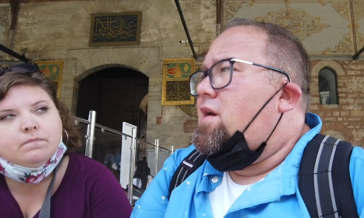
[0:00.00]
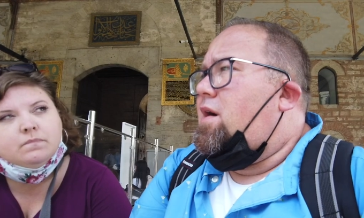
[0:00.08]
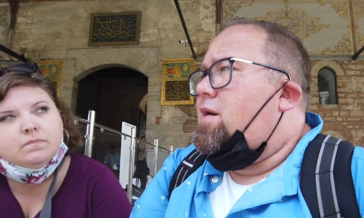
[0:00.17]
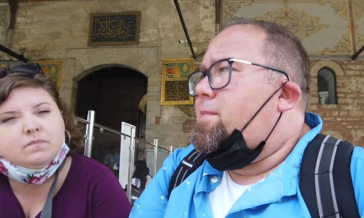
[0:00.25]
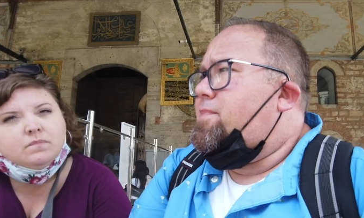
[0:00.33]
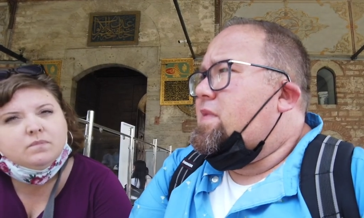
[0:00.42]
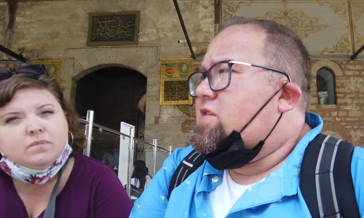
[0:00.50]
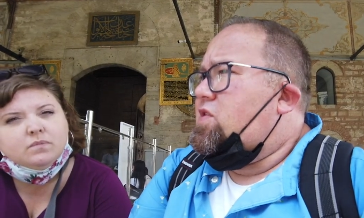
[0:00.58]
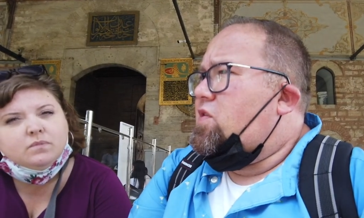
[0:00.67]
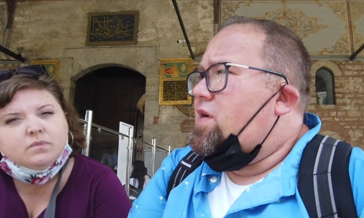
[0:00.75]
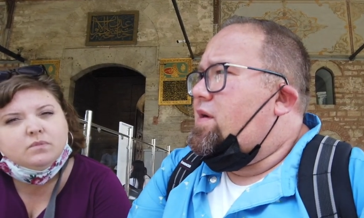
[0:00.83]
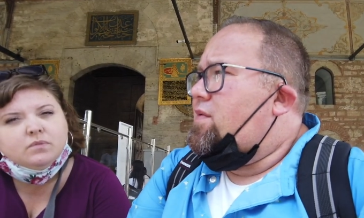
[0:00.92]
Speaker 1: Um,
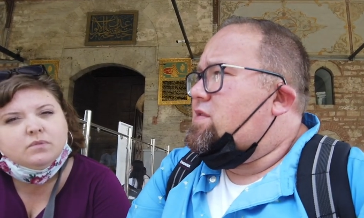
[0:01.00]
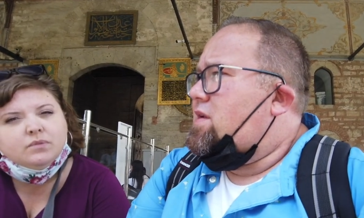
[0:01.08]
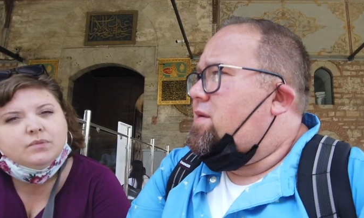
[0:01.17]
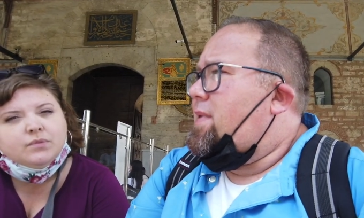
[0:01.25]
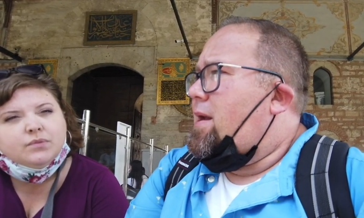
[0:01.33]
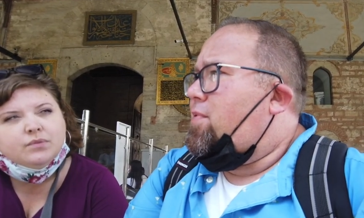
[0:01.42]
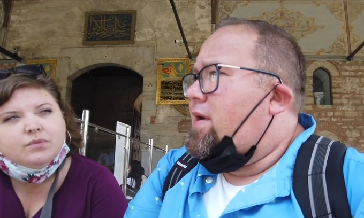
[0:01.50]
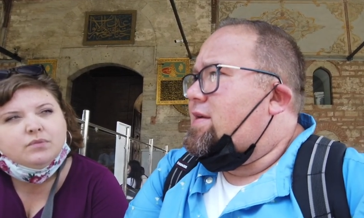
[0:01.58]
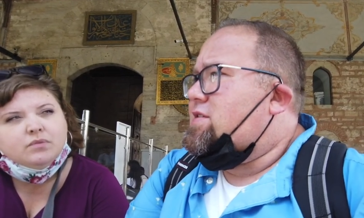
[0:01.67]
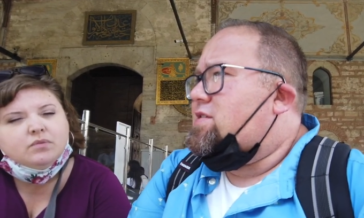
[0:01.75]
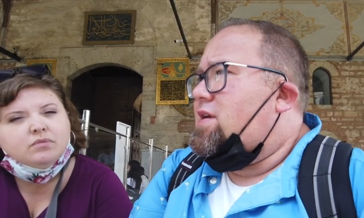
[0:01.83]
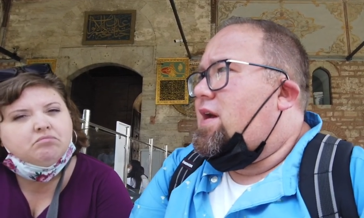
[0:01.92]
so it wasn't a bad
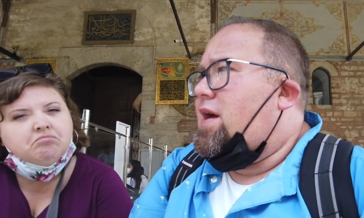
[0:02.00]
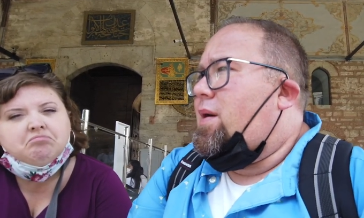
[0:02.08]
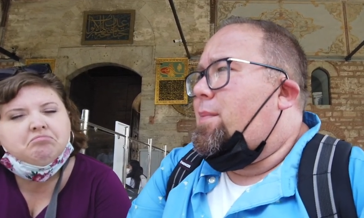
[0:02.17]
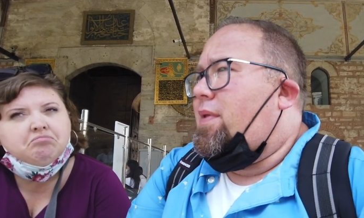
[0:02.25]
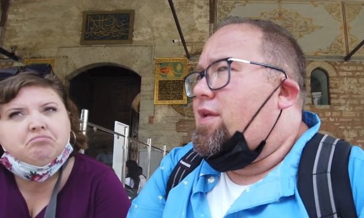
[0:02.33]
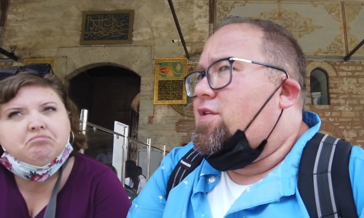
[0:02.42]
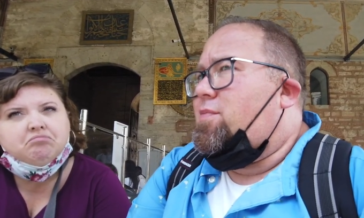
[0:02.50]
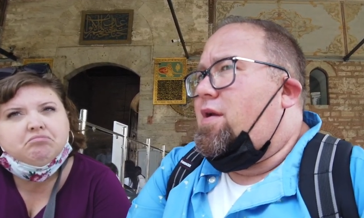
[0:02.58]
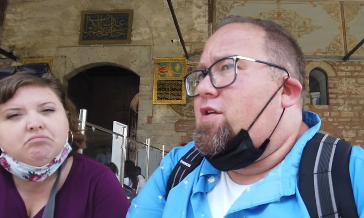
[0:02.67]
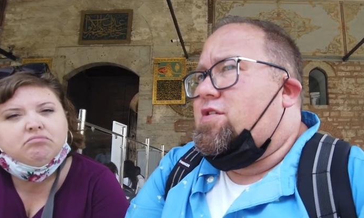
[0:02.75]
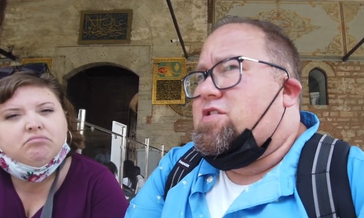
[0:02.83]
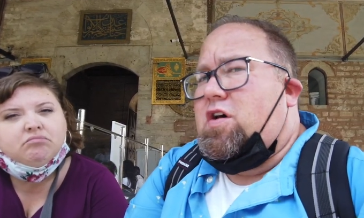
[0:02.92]
price. I think you
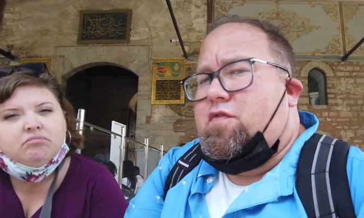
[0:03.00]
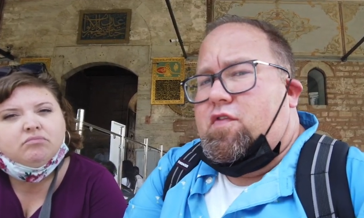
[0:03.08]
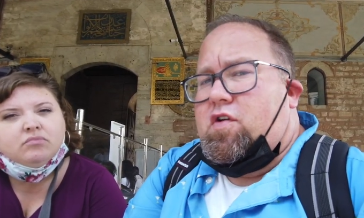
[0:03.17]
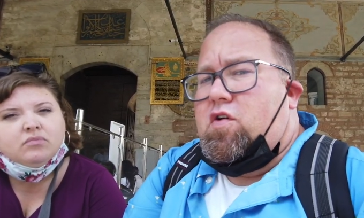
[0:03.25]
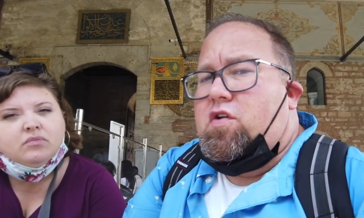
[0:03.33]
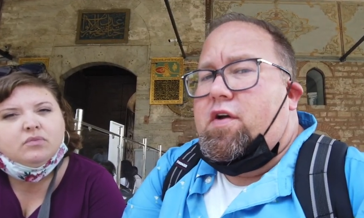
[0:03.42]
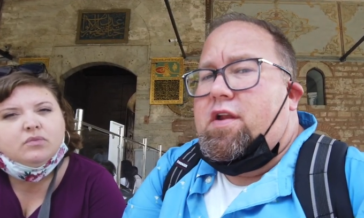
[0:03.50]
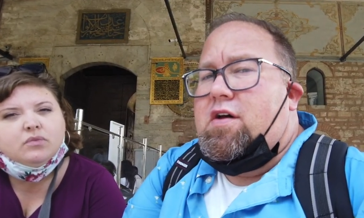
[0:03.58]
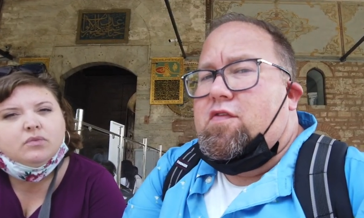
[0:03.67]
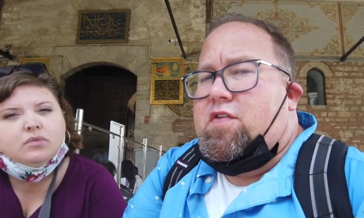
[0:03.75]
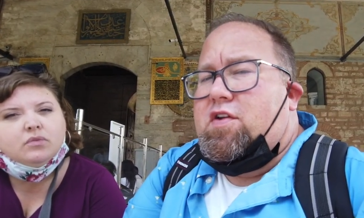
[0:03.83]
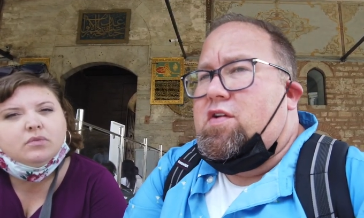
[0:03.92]
bite it yourself if you go early
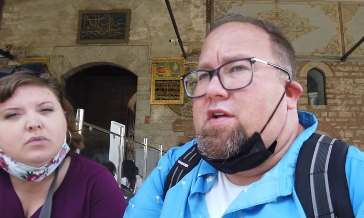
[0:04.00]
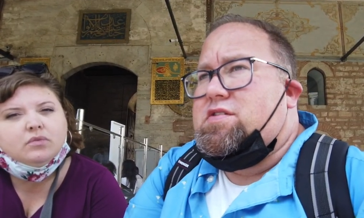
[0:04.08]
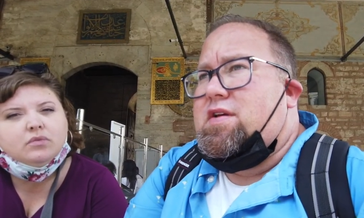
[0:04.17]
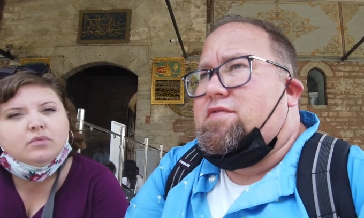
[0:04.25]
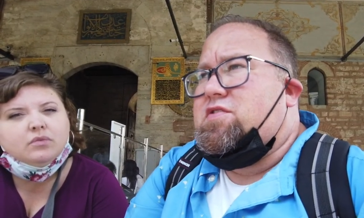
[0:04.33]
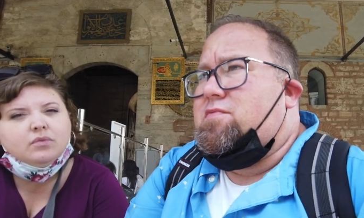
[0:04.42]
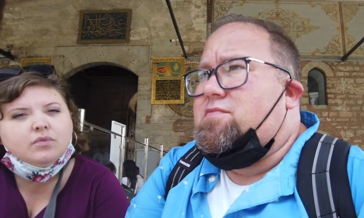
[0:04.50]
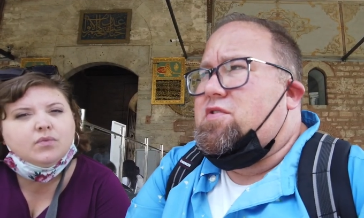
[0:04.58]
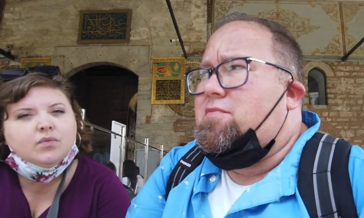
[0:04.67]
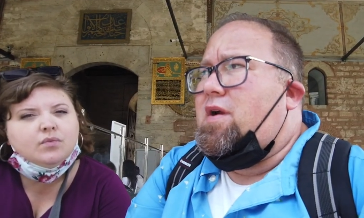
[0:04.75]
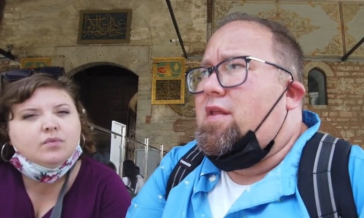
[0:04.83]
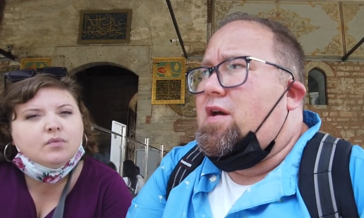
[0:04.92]
enough. You, you can save some,
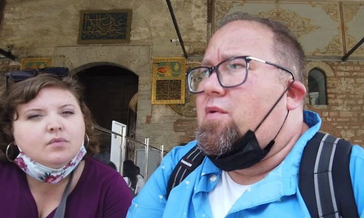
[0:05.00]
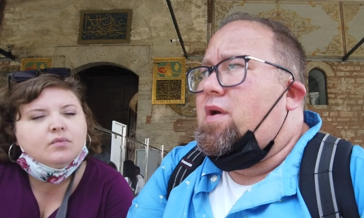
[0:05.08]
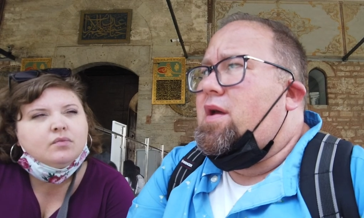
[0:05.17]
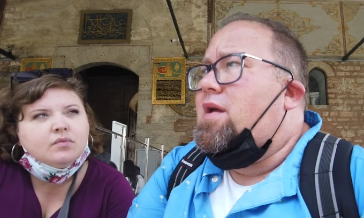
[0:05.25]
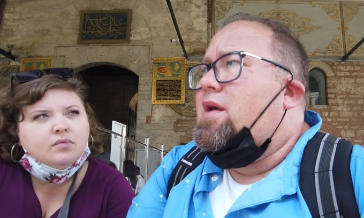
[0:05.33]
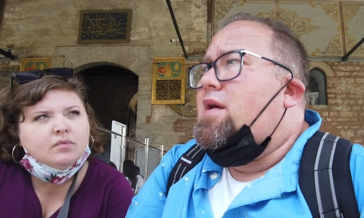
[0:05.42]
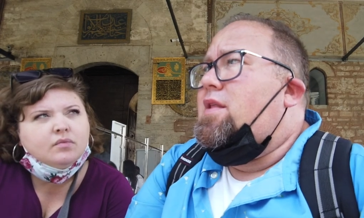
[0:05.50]
some money that way.